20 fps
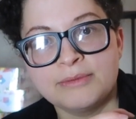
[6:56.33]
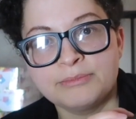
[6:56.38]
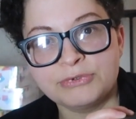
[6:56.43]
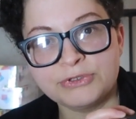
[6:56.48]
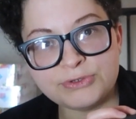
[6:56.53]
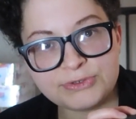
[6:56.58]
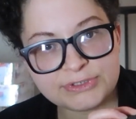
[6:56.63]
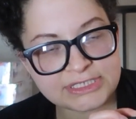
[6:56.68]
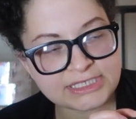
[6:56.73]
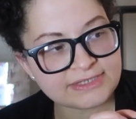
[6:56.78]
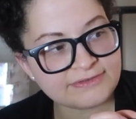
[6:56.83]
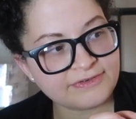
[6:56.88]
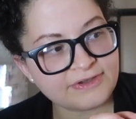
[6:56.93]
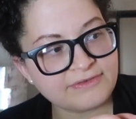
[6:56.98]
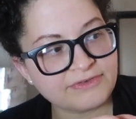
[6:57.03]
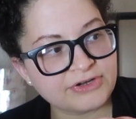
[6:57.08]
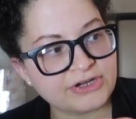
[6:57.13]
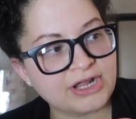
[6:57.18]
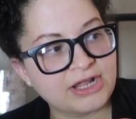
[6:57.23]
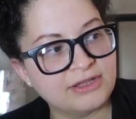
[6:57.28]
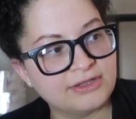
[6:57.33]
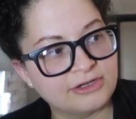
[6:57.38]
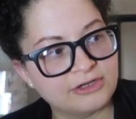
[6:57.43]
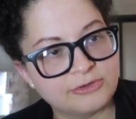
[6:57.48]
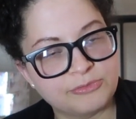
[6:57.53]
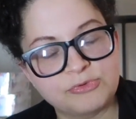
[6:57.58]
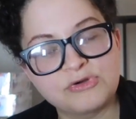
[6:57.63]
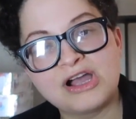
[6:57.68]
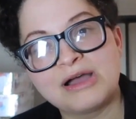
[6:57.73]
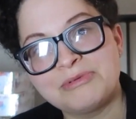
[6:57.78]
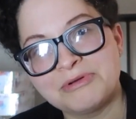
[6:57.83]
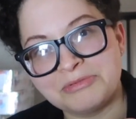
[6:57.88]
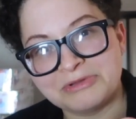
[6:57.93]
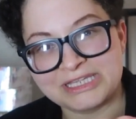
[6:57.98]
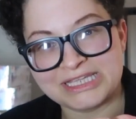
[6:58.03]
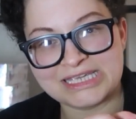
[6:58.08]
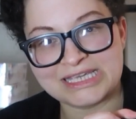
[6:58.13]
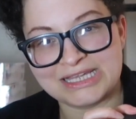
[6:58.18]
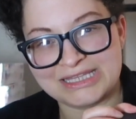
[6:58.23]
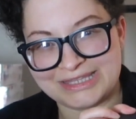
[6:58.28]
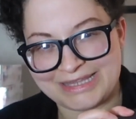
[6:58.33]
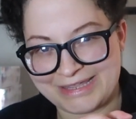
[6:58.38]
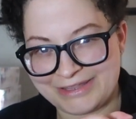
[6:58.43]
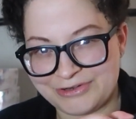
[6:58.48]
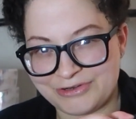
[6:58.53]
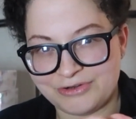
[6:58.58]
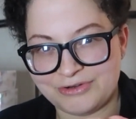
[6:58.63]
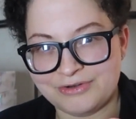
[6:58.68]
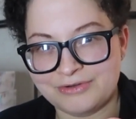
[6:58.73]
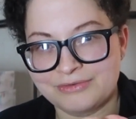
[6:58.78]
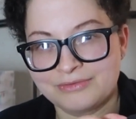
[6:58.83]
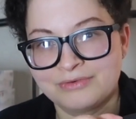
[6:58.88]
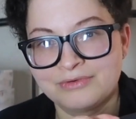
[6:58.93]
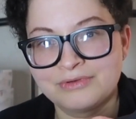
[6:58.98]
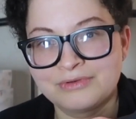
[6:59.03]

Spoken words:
Blue's his favorite color, probably a lighter,